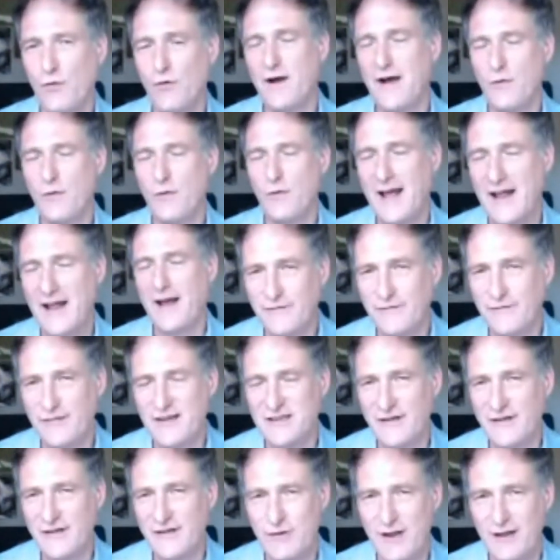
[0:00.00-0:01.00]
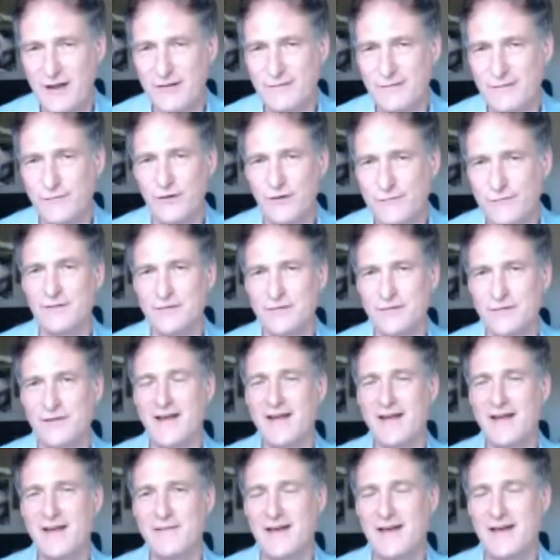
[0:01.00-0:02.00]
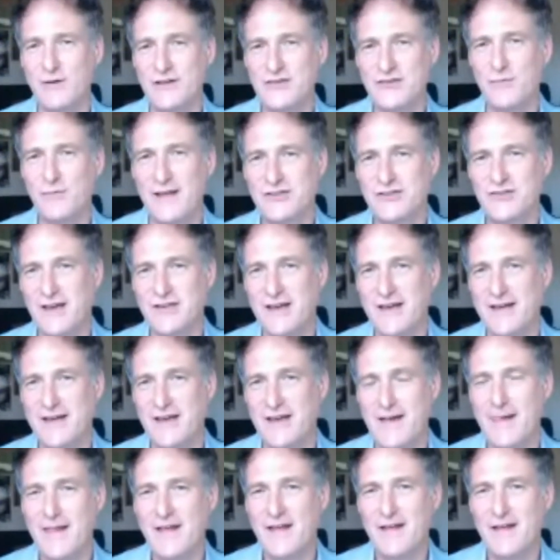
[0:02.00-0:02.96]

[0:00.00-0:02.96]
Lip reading: for Halifax and Bradford, which